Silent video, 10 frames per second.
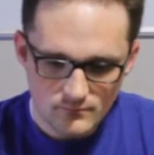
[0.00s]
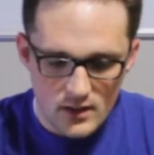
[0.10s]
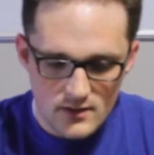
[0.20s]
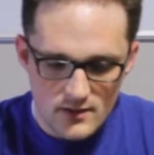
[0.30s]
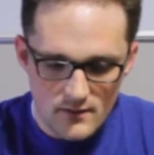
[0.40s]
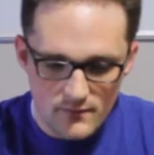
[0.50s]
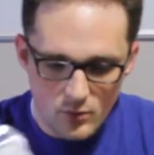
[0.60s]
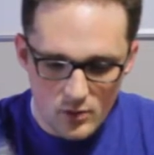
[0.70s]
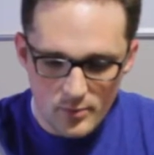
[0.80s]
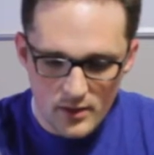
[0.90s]
it's the
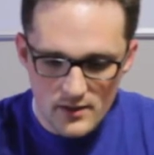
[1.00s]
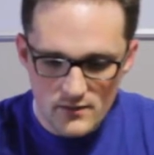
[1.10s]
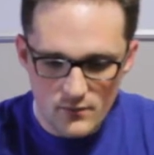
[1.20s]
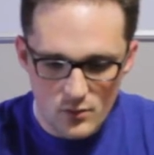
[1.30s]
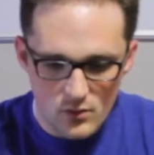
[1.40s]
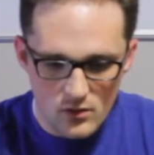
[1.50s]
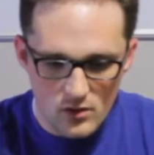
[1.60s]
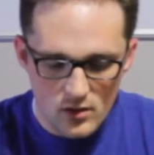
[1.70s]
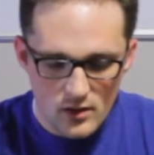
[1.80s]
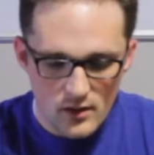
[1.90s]
floor plates
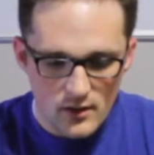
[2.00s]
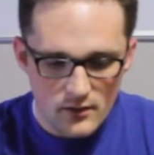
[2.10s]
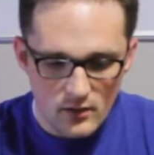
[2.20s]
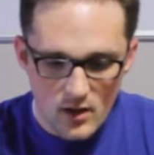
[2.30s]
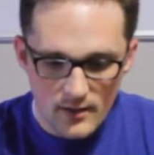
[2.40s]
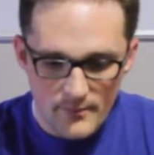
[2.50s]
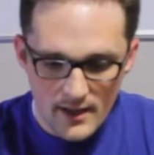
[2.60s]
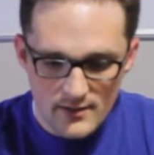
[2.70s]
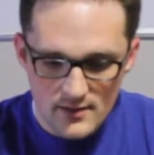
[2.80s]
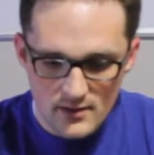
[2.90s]
for the Glock
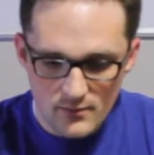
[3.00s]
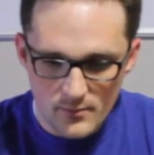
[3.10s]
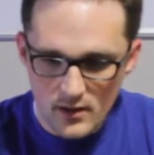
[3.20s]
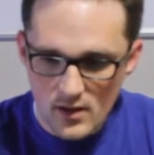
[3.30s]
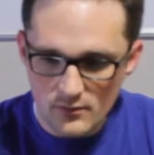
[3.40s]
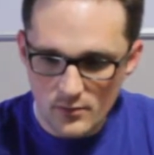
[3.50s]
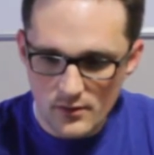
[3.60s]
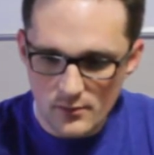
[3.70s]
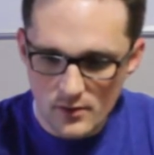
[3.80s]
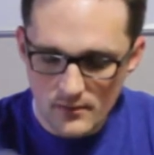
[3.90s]
magazines for my Glock
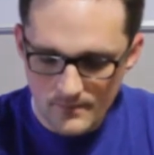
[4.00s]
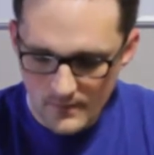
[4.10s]
23,